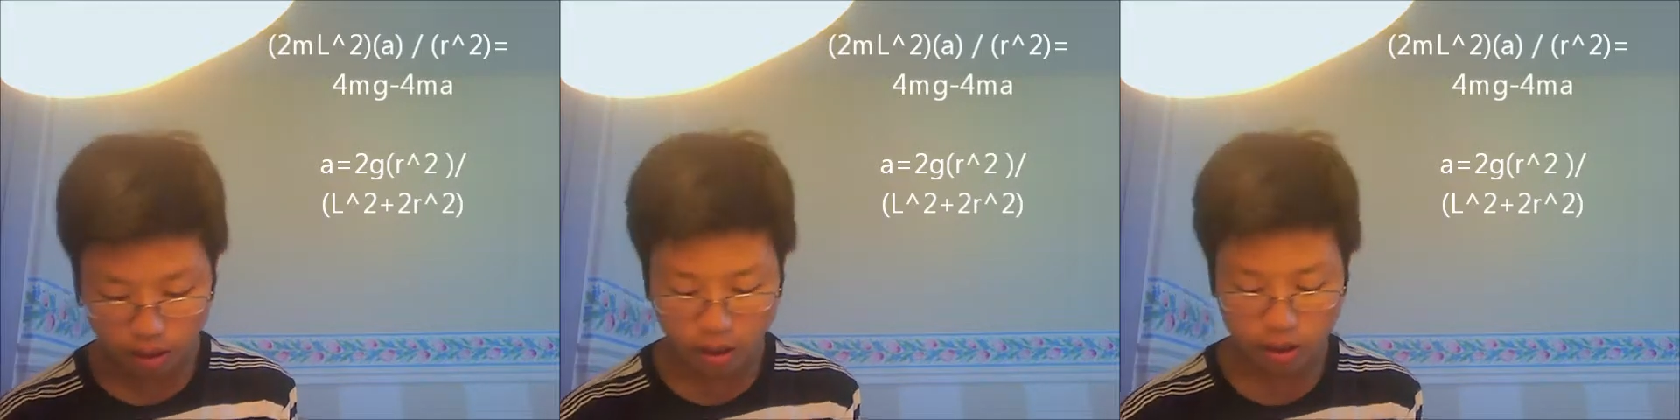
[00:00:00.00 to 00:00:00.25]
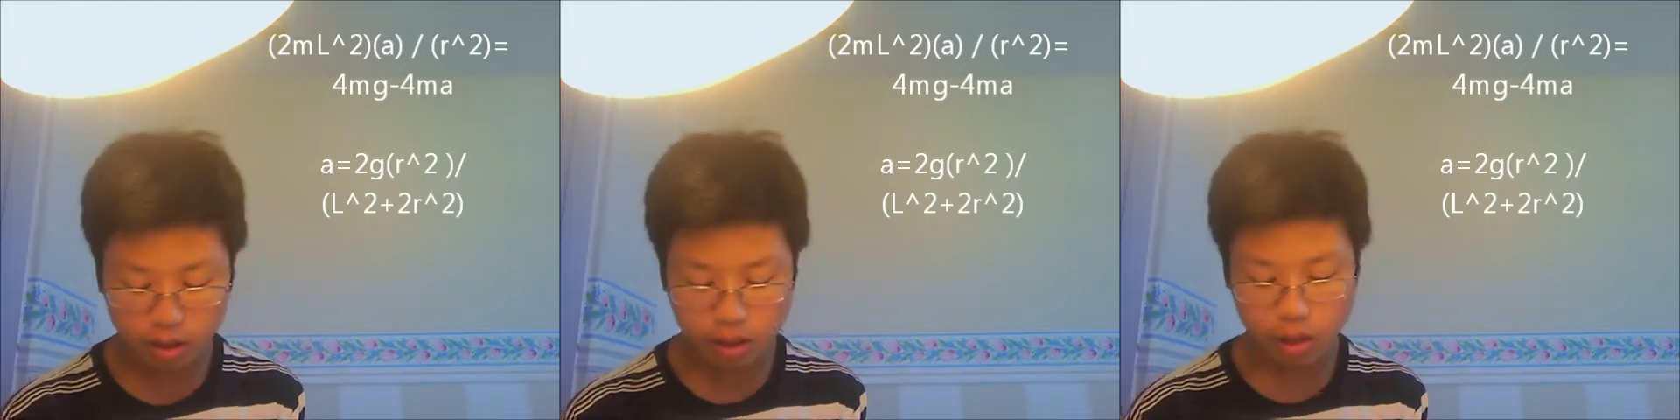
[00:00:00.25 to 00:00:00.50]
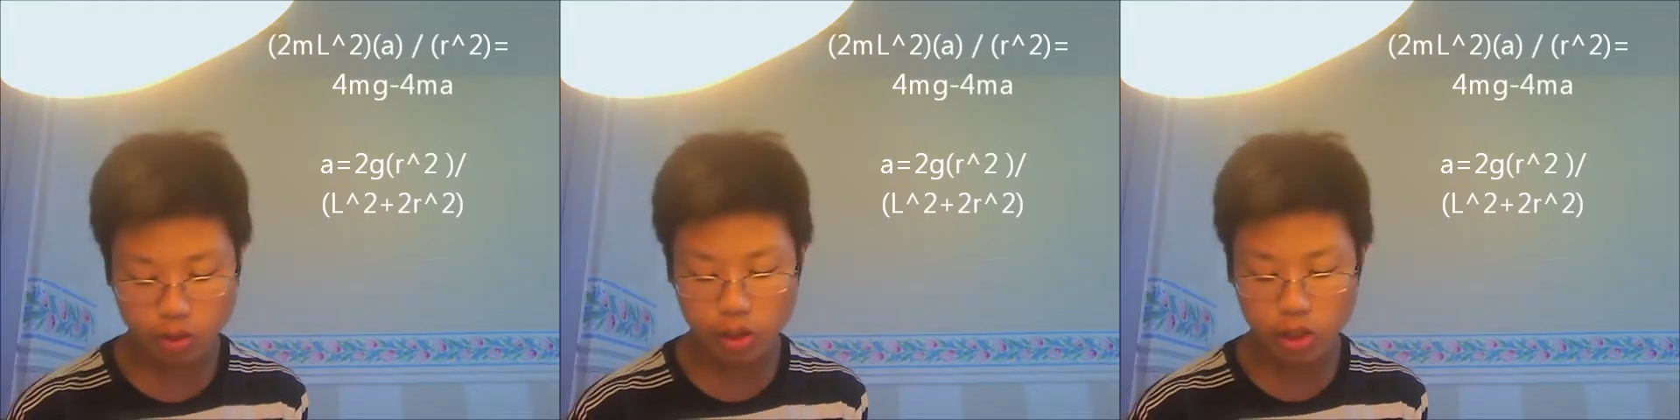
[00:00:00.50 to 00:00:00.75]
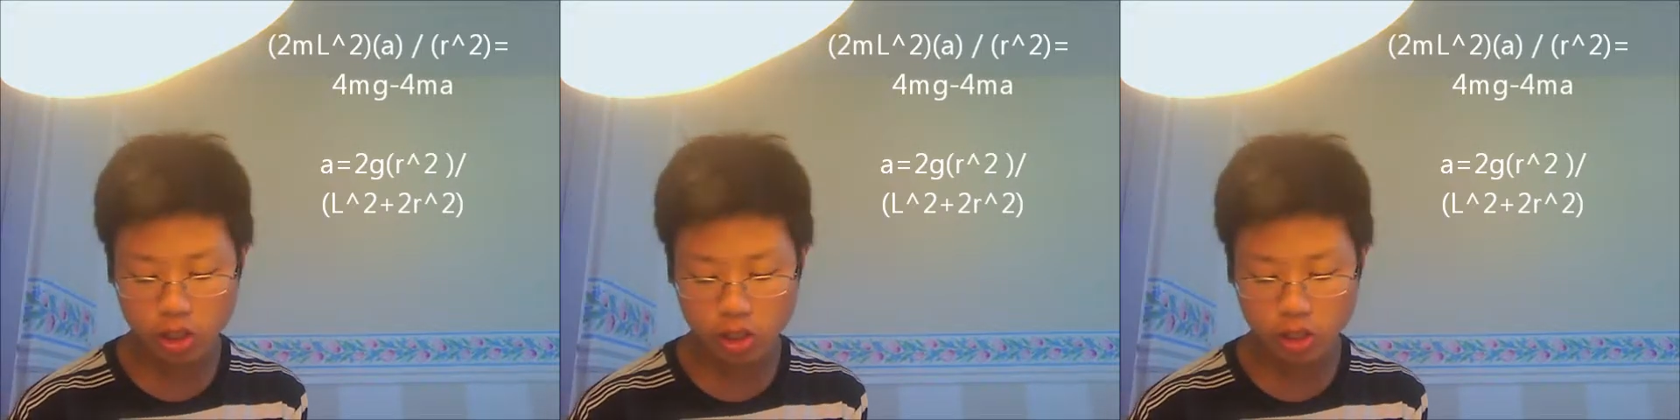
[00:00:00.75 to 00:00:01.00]

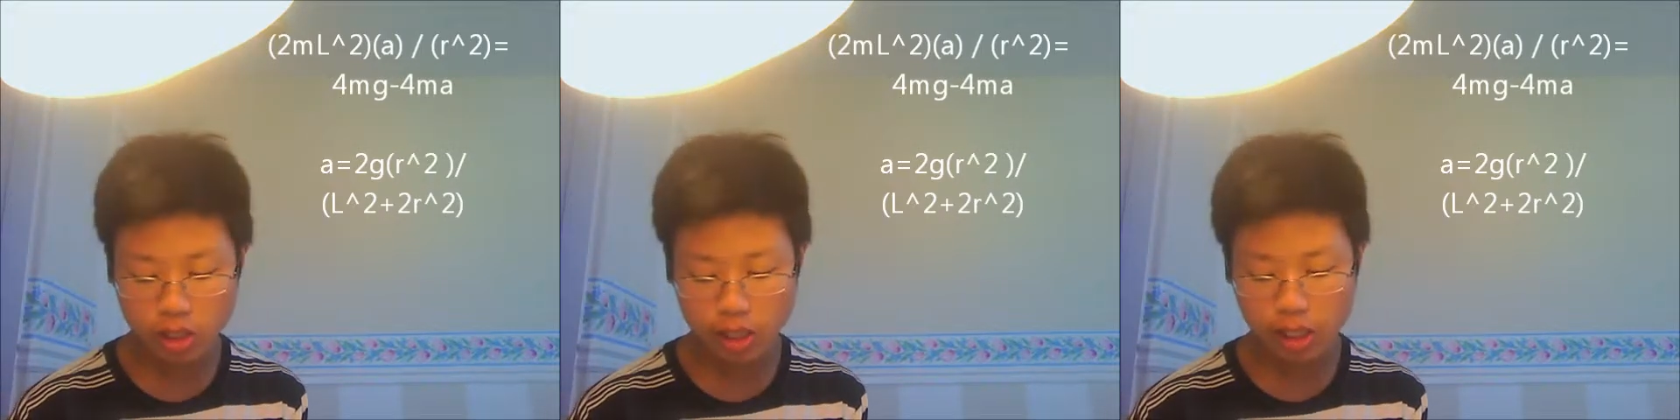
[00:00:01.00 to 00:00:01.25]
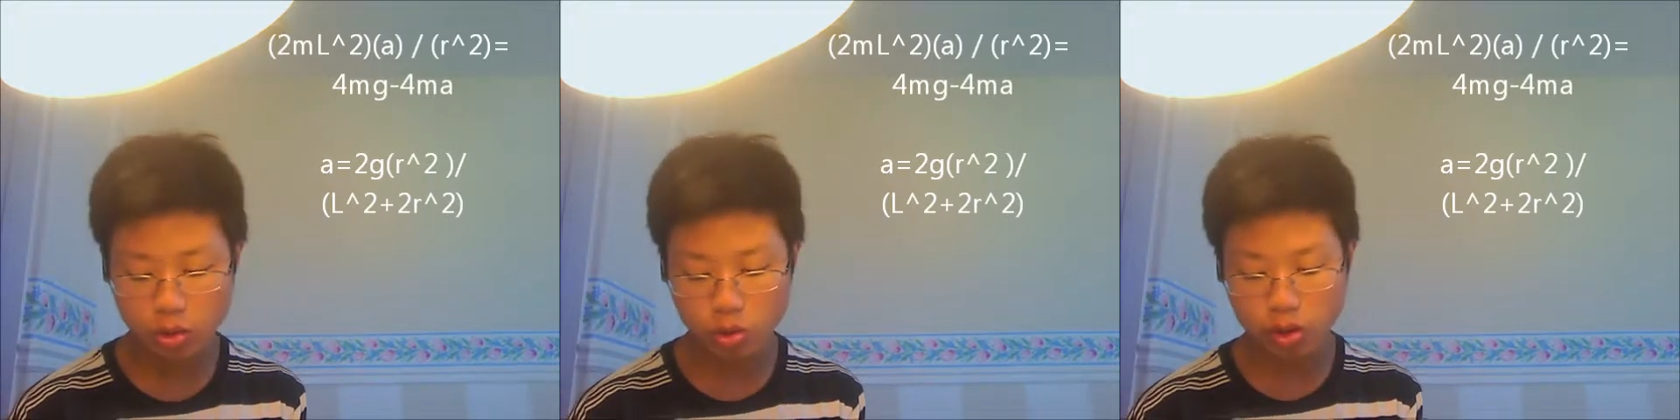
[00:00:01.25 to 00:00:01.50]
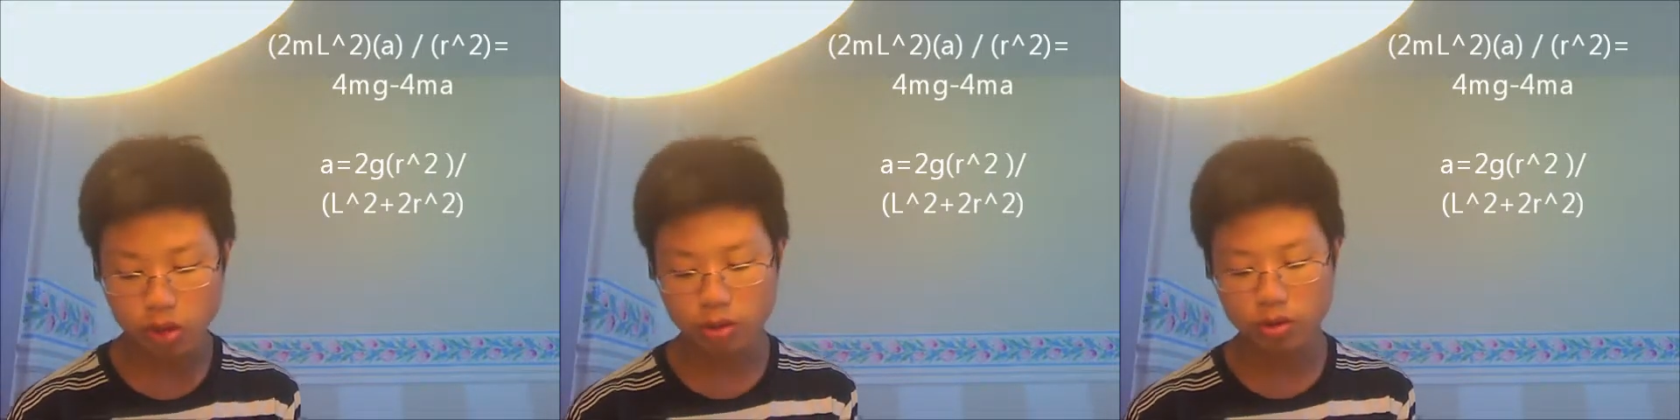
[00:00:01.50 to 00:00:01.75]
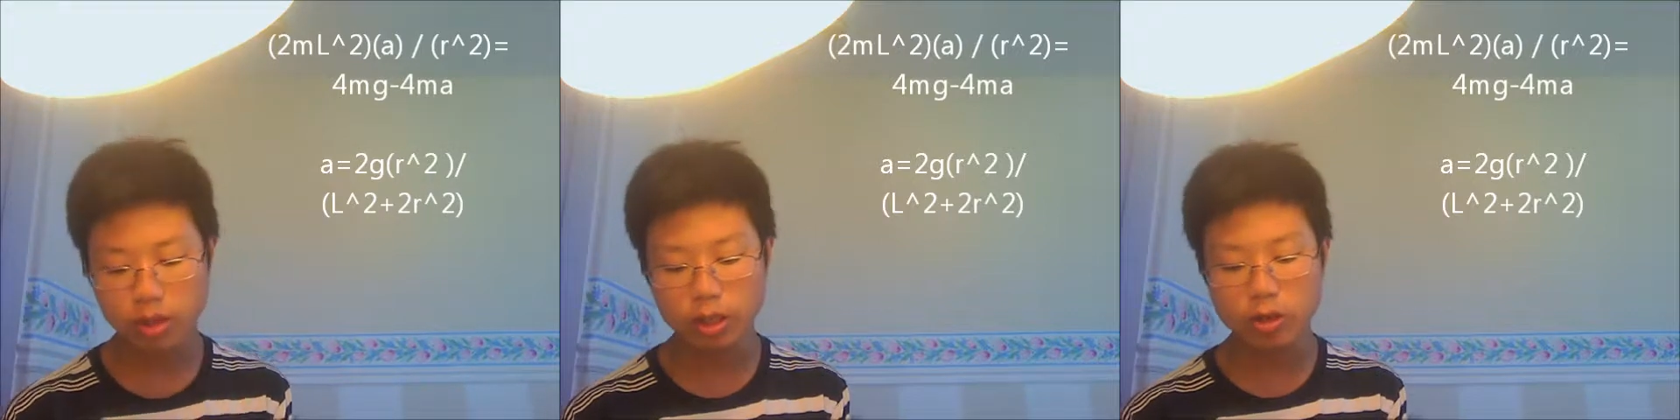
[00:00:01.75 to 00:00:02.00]
acceleration is equal
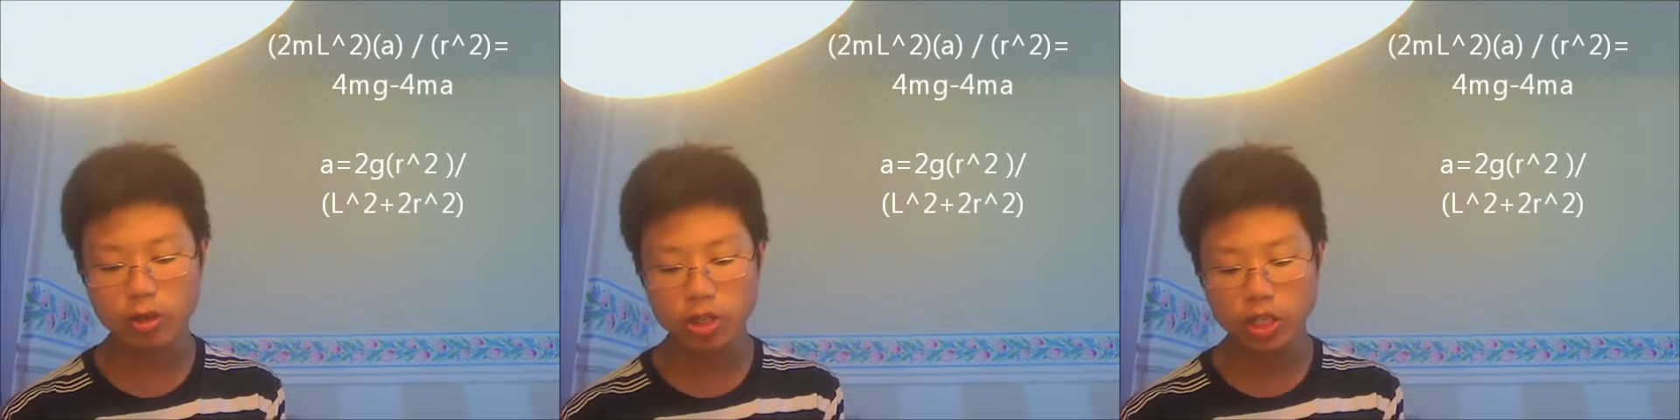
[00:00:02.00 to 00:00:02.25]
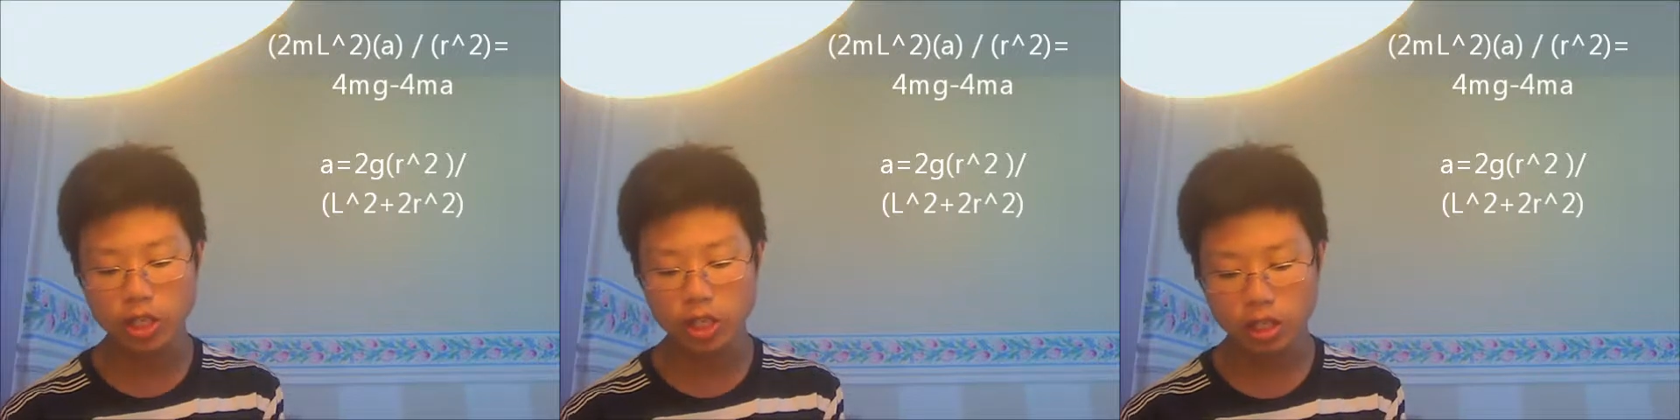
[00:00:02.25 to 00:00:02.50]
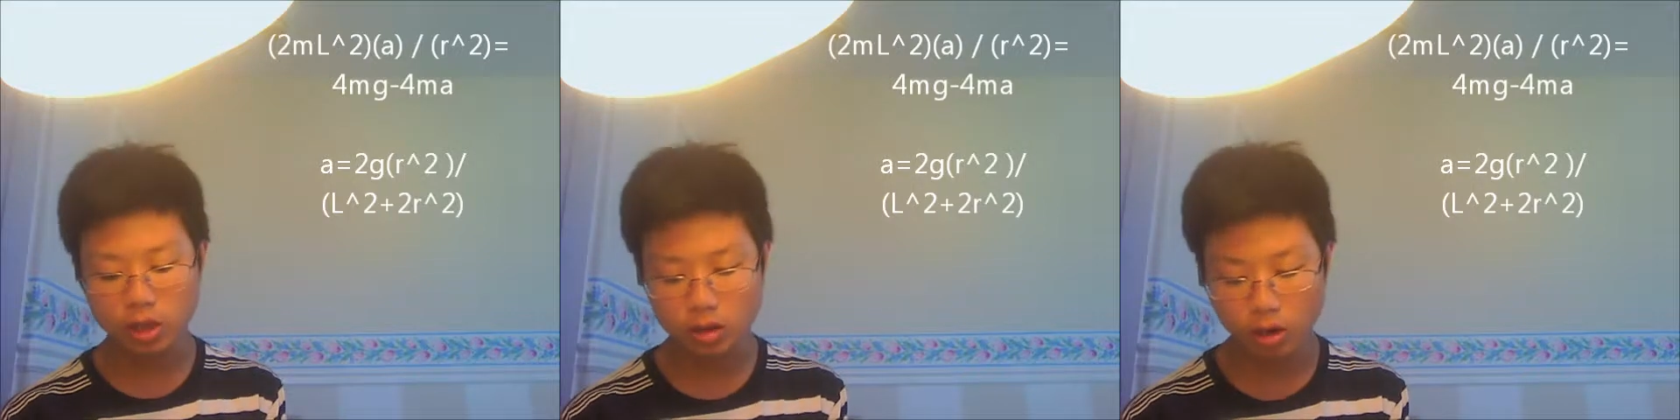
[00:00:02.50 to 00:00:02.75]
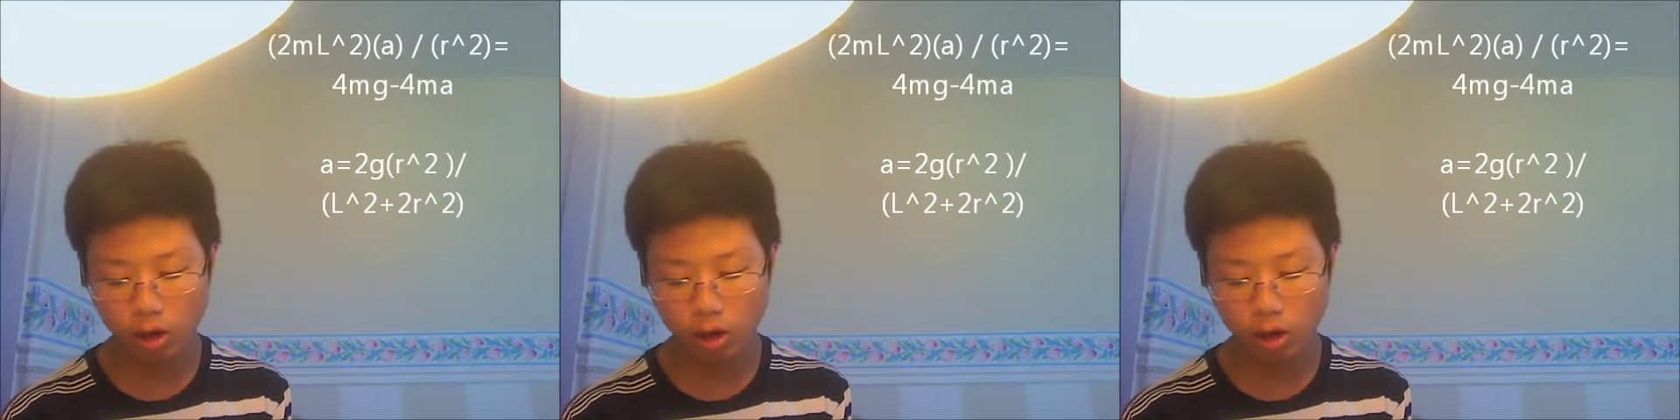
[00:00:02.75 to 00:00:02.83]
to 2g